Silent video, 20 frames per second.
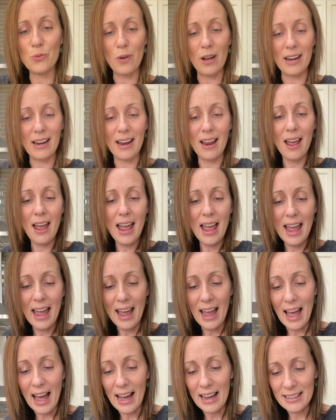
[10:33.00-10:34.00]
one.
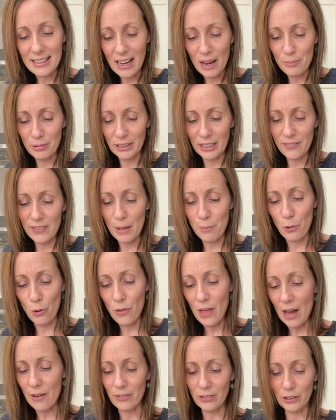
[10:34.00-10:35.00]
And I believe they
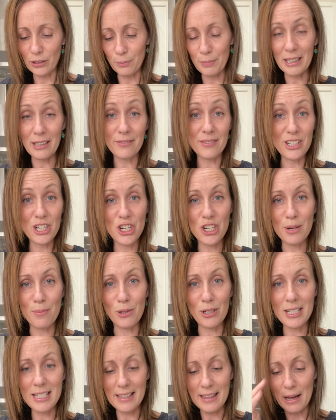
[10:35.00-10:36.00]
both have a little bit of a
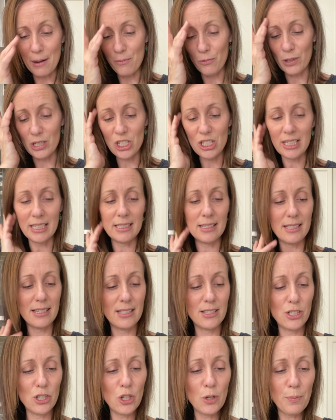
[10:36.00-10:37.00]
shimmer to them, which is
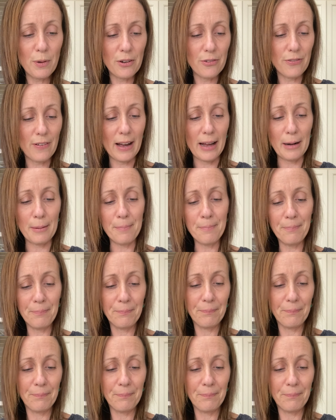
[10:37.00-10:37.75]
super fun.